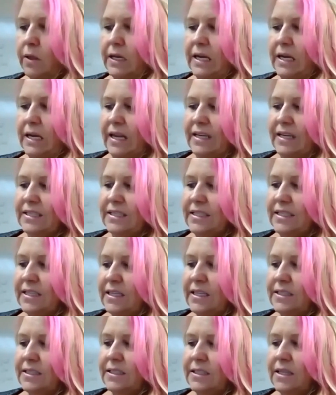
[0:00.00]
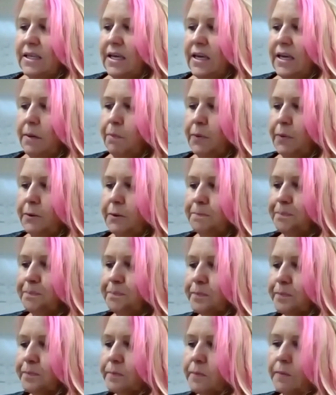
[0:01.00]
it extends the hip
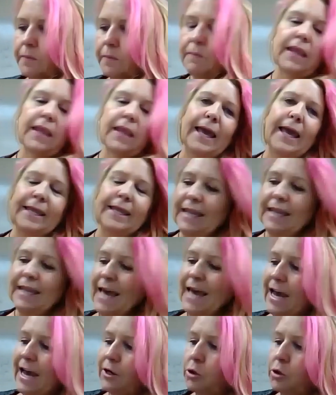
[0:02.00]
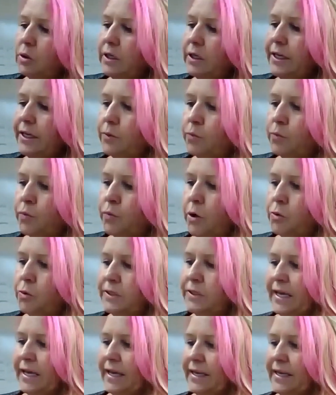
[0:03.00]
and laterally
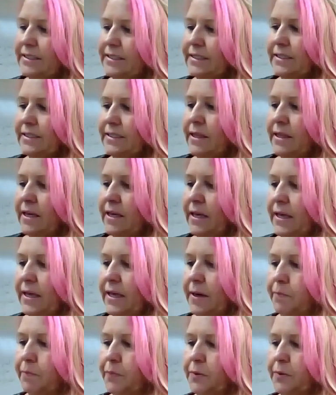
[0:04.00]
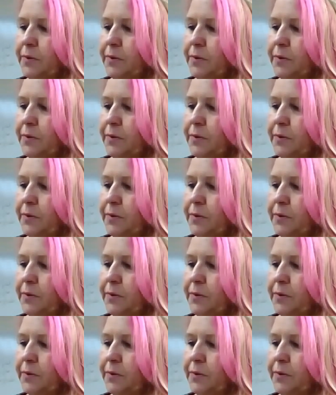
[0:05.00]
rotates the hip.